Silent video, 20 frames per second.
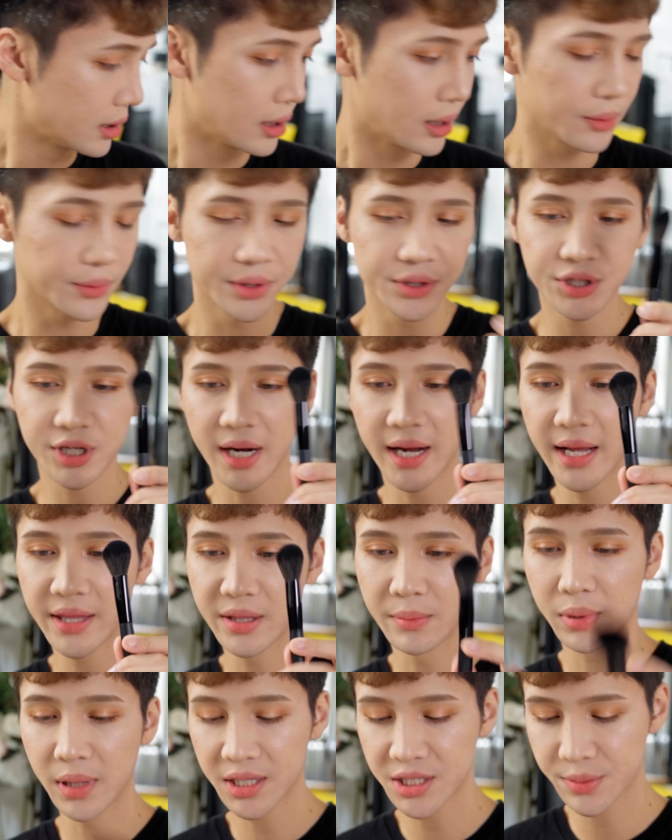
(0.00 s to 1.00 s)
I'm gonna try
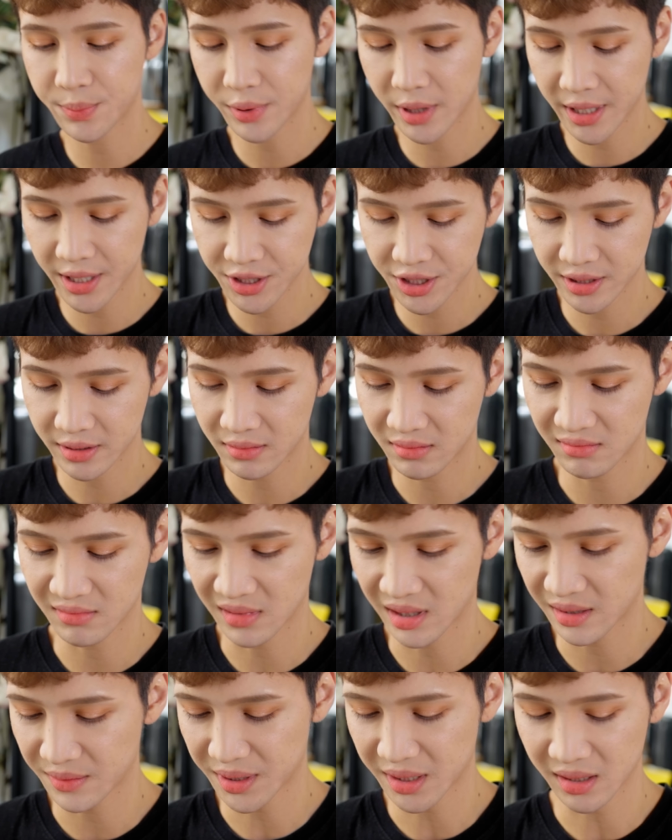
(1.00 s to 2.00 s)
the blush brush.
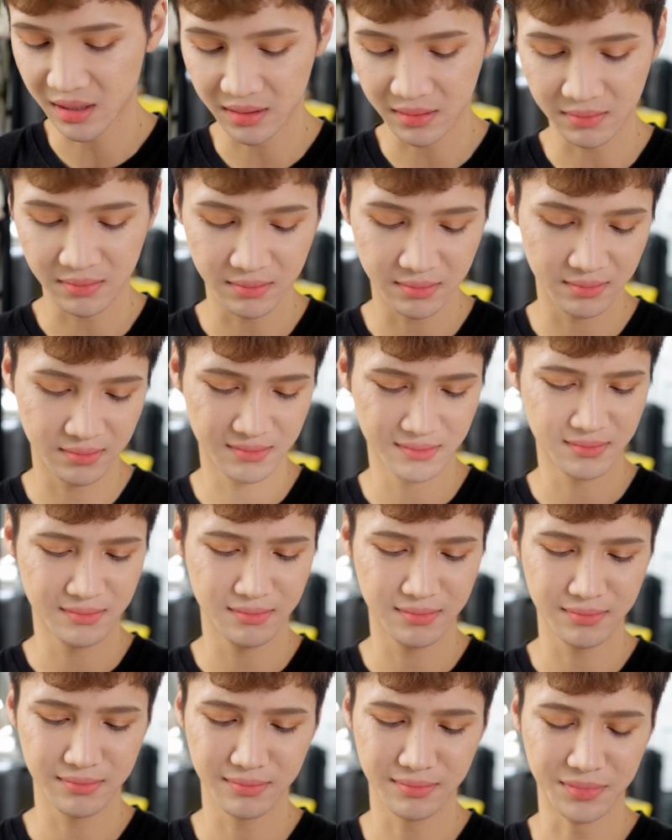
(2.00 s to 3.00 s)
I mean,
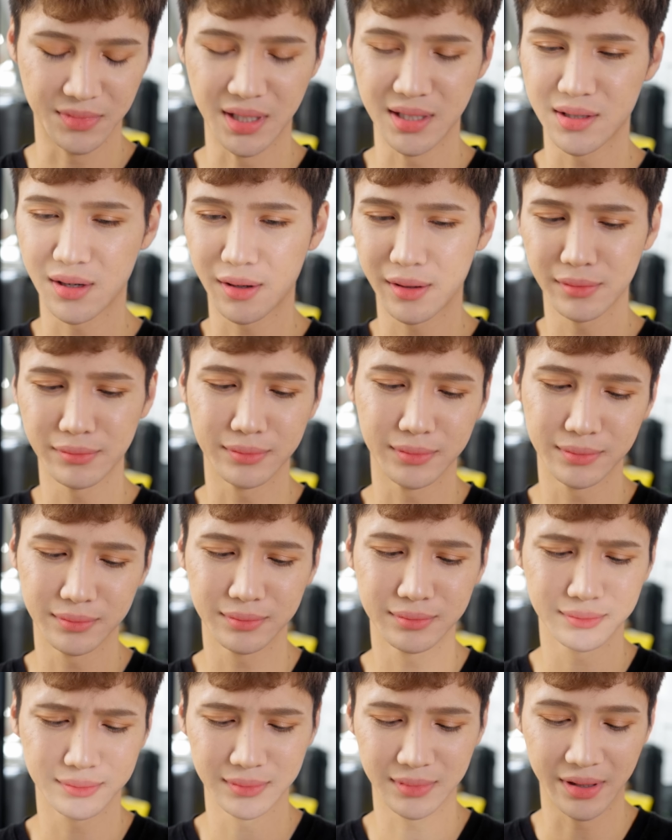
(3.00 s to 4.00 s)
these aren't
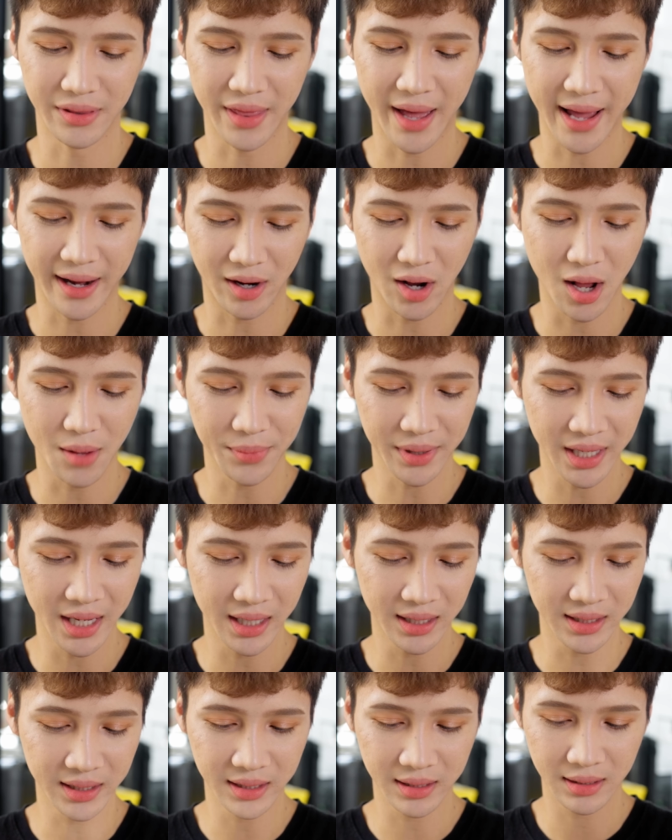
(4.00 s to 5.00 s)
that
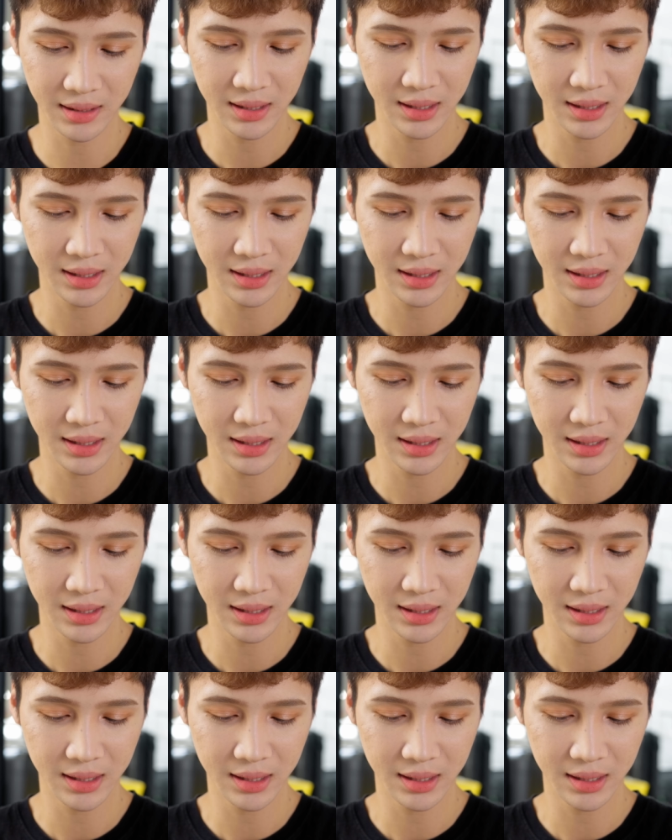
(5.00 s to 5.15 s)
complicated.